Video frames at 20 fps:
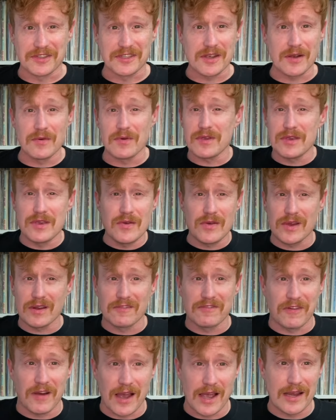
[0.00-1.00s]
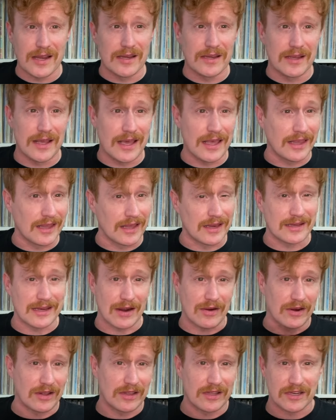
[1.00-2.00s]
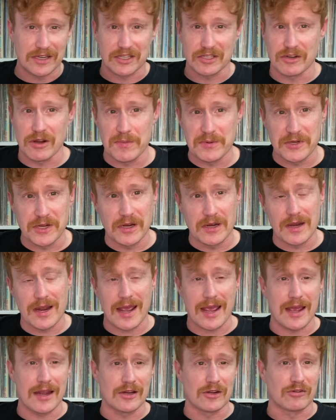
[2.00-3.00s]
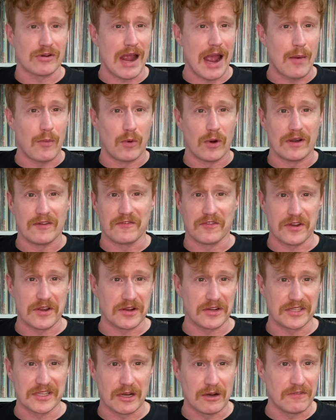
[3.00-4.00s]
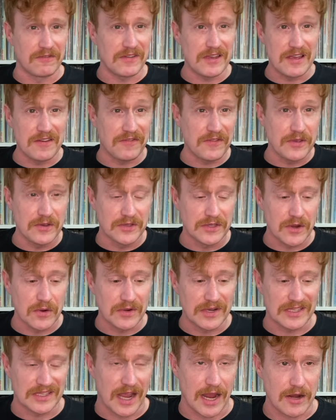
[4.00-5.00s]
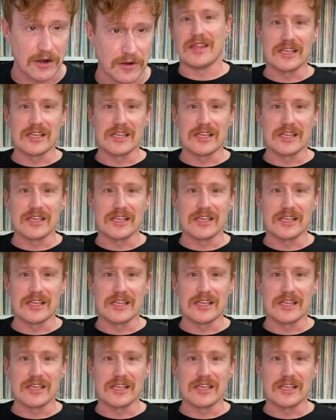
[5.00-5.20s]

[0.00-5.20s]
so you can find a link down in the description and grab one for yourself if you so desire.